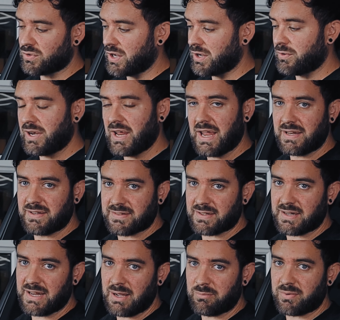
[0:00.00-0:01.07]
going into
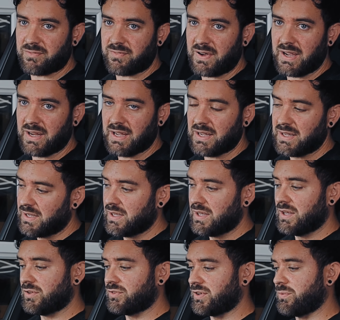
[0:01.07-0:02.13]
the amplifier.
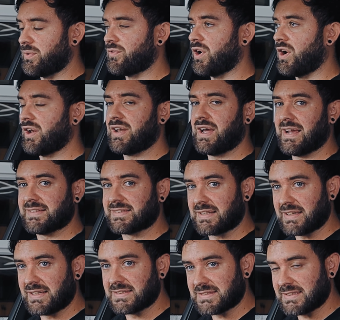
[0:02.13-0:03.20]
So we've got a nice
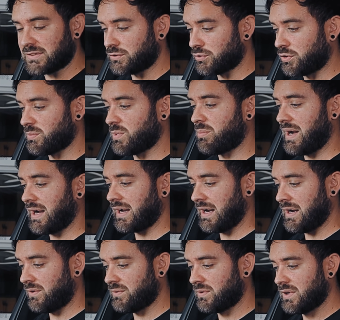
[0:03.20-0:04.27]
clean signal coming back
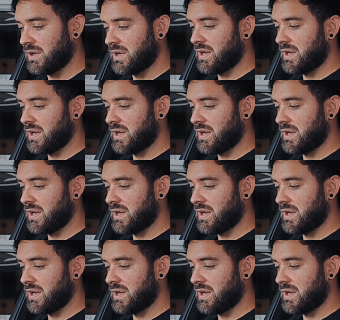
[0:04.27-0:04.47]
out.